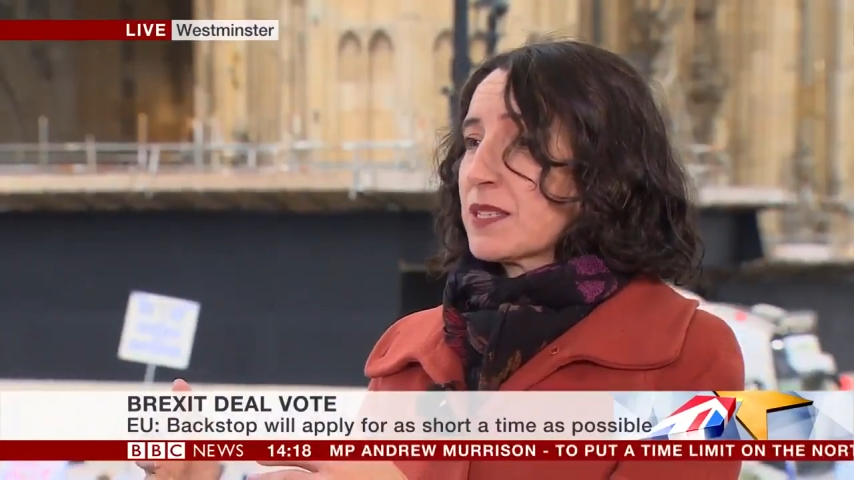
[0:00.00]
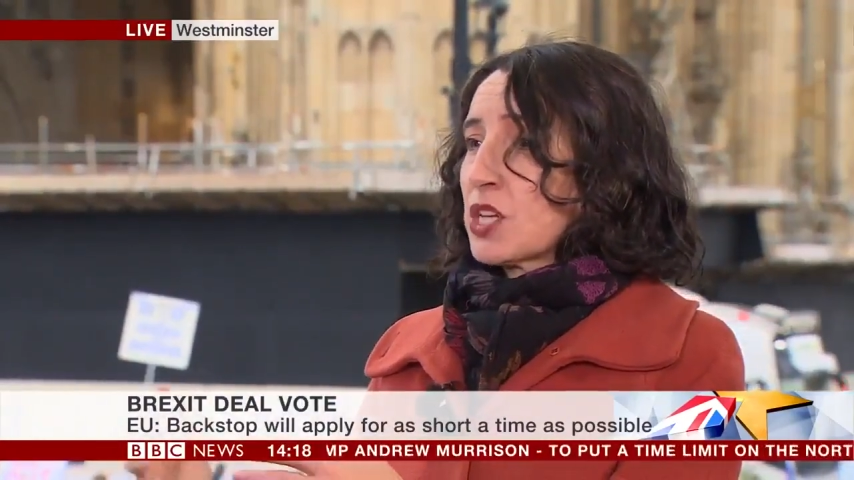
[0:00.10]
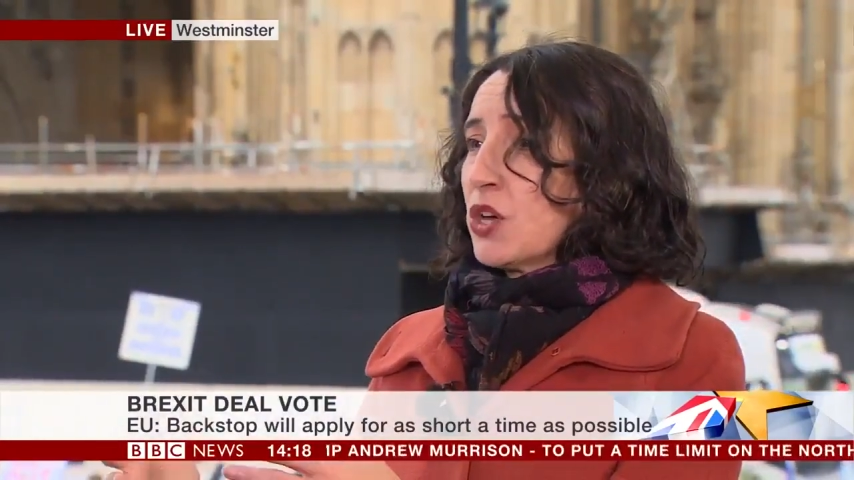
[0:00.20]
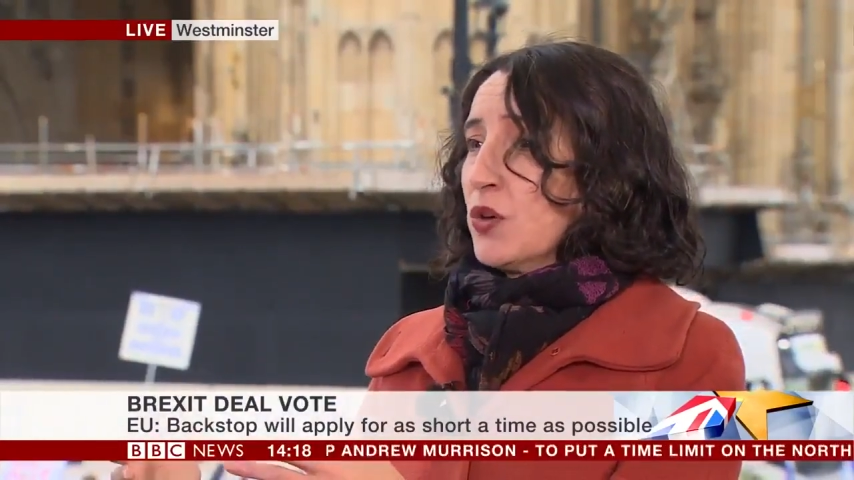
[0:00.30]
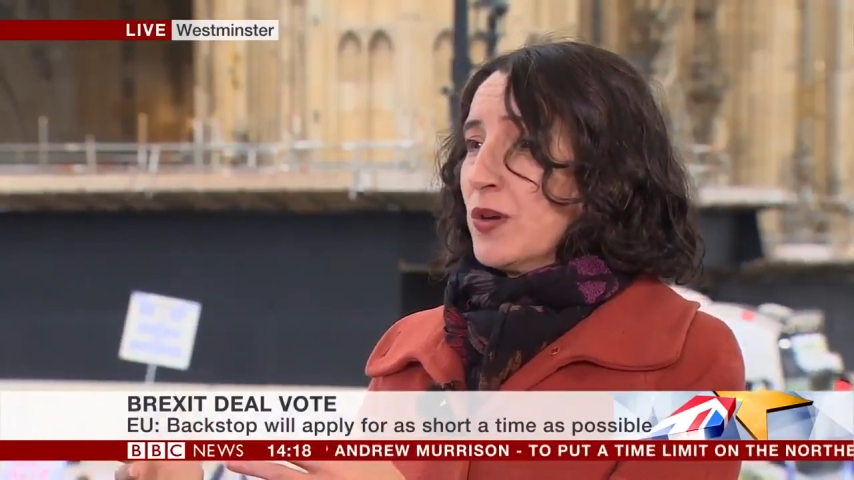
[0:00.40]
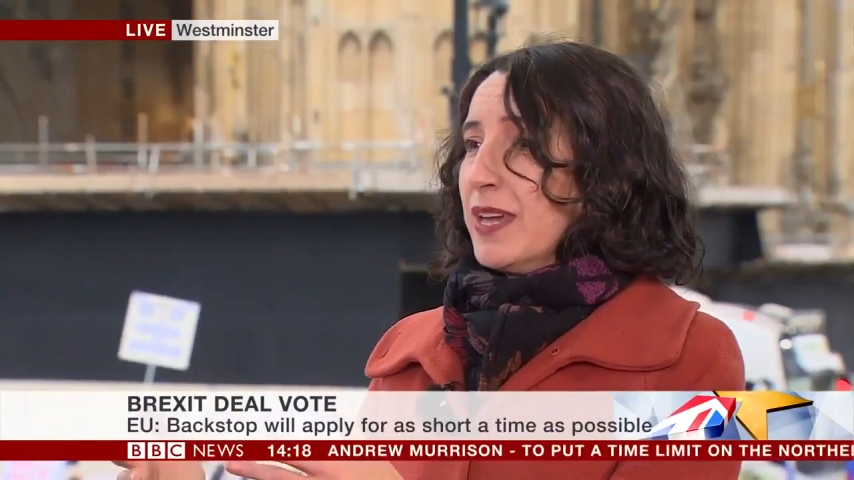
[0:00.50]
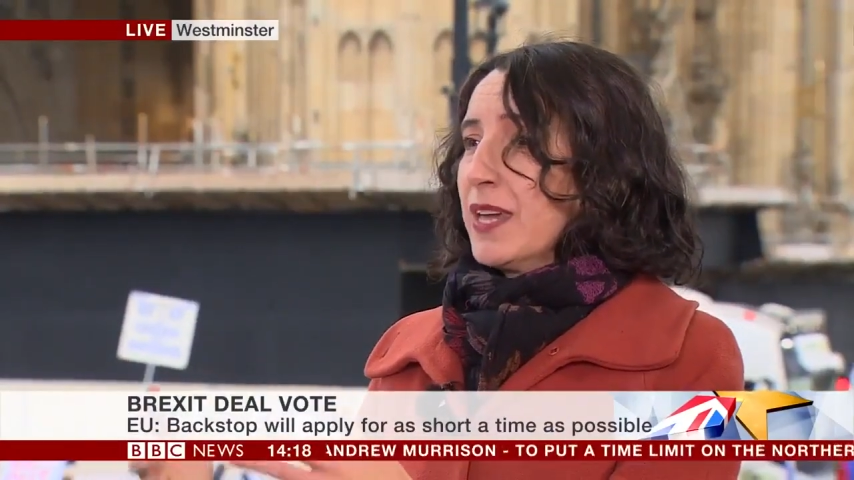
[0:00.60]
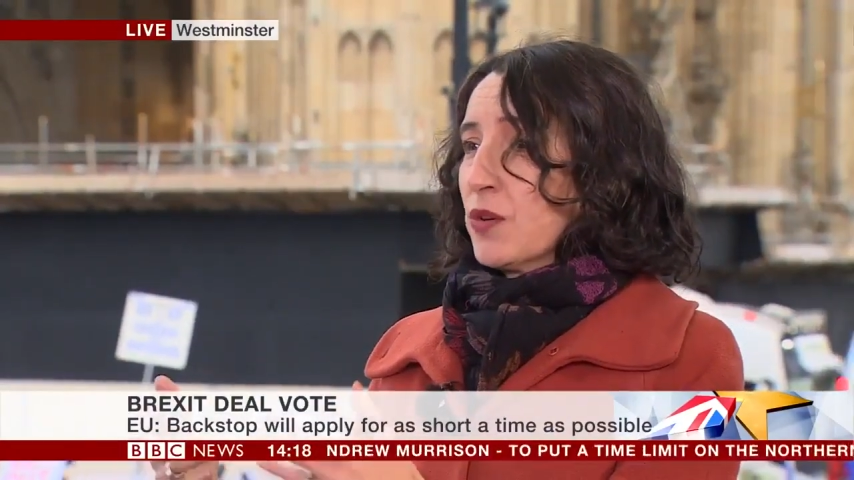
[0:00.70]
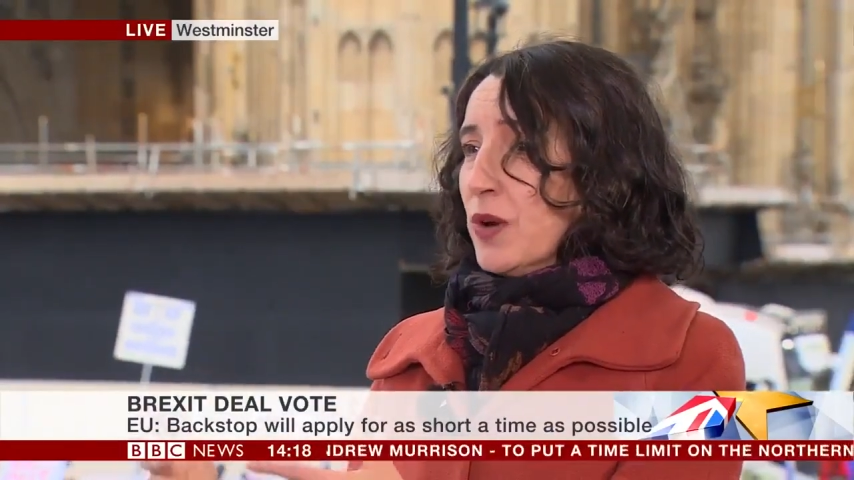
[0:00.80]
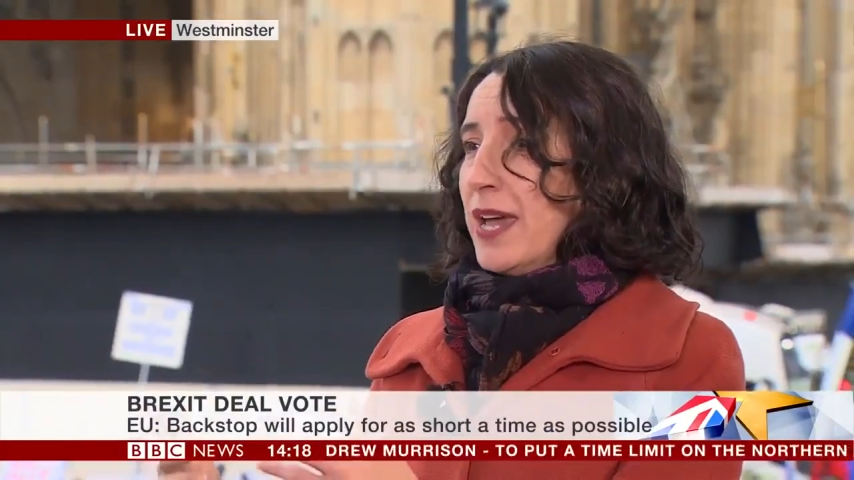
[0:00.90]
so
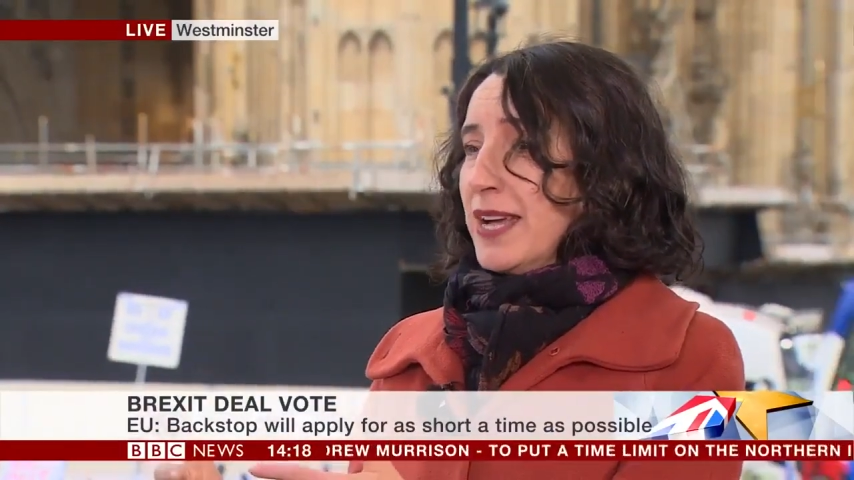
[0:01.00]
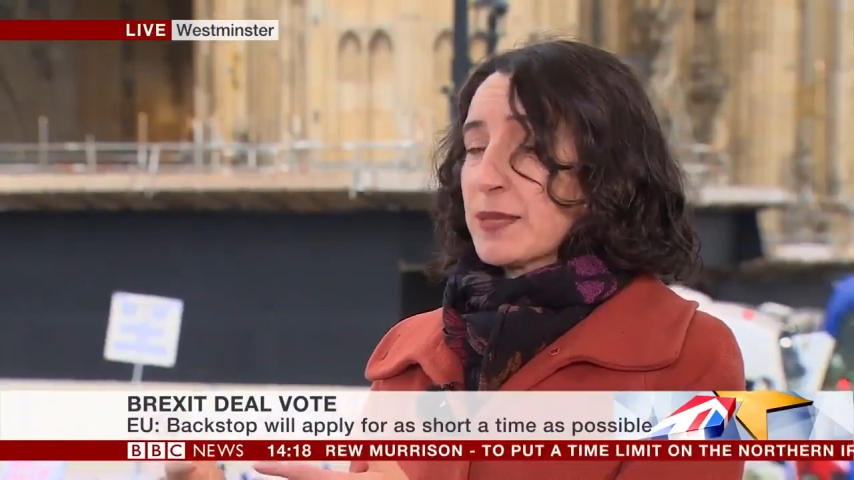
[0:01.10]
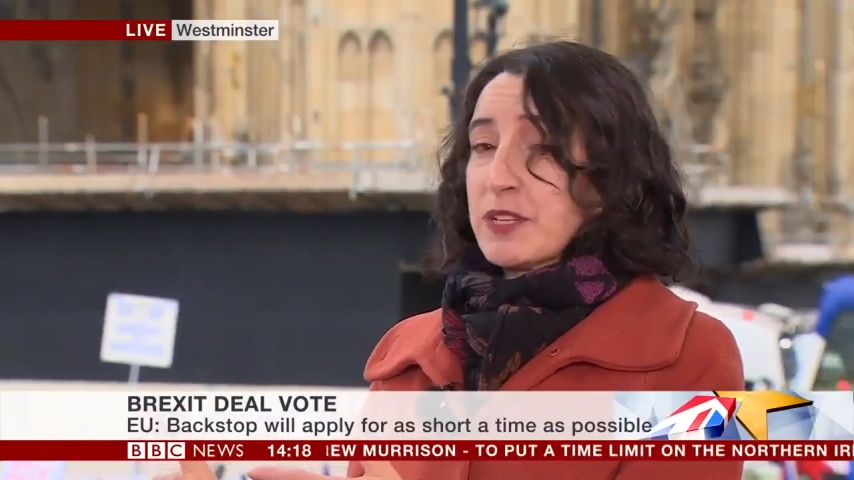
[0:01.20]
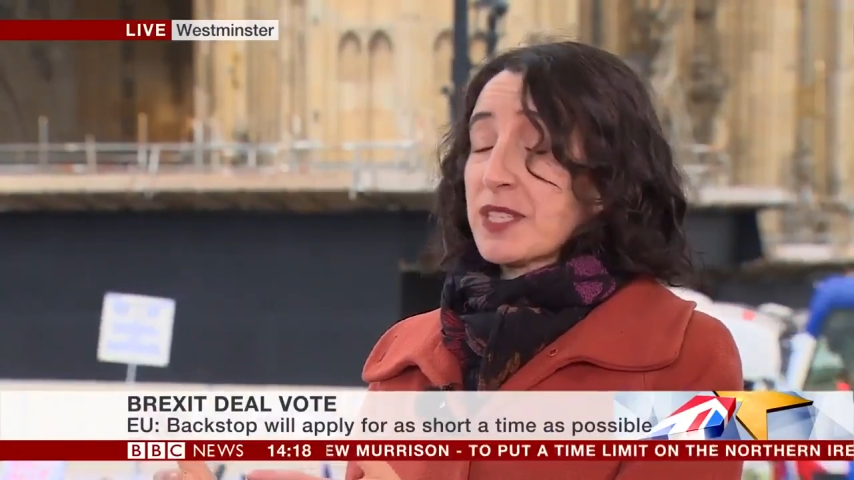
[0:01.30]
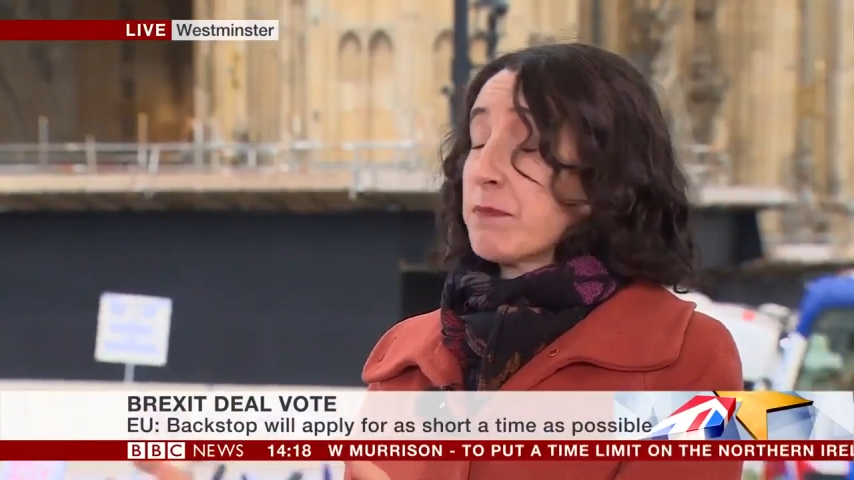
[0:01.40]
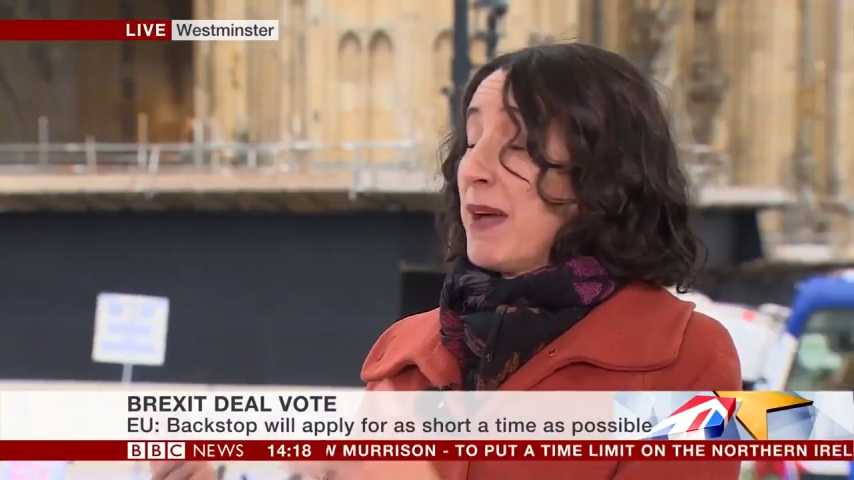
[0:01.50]
in a way, I suppose the